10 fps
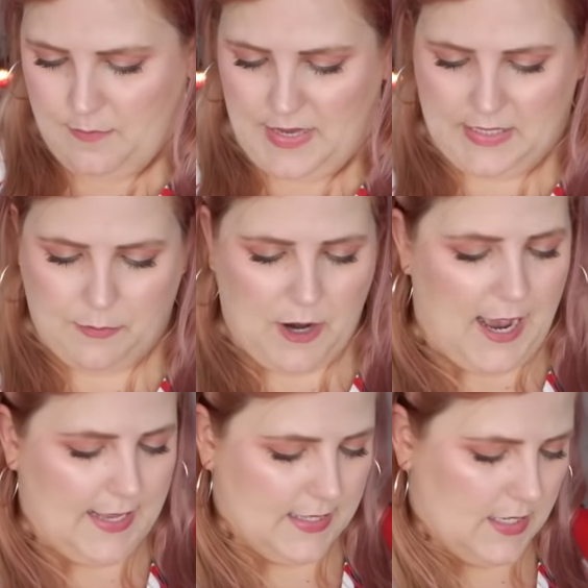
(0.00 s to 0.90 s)
Big
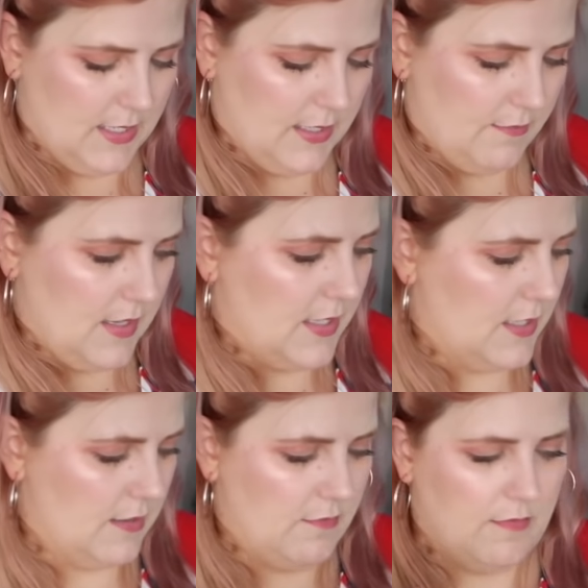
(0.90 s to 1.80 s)
surprise, because
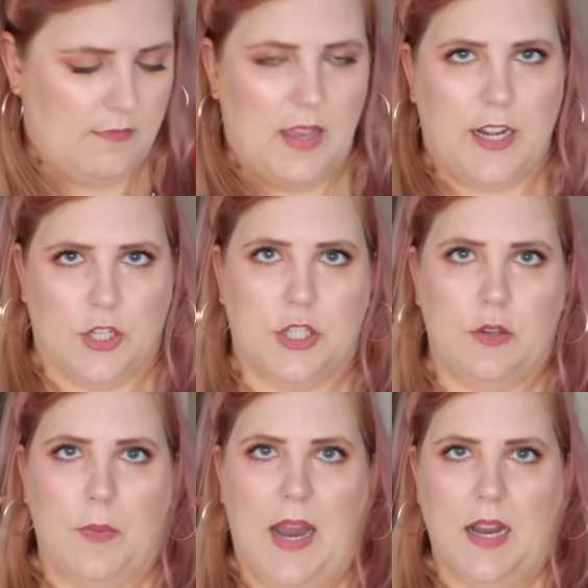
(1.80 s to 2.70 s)
it's in a
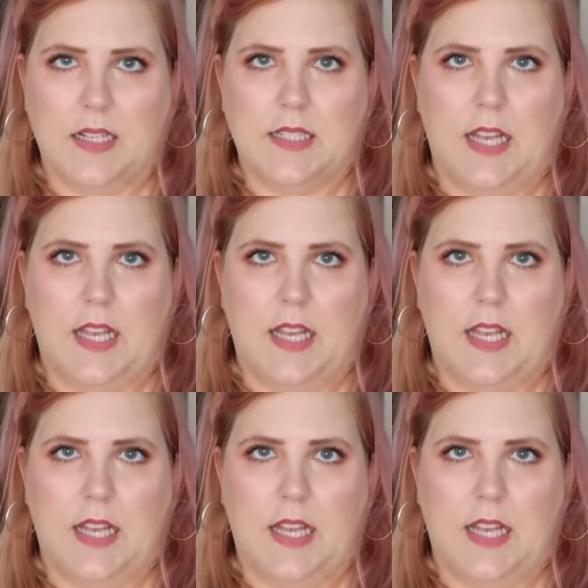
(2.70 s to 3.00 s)
shoe box,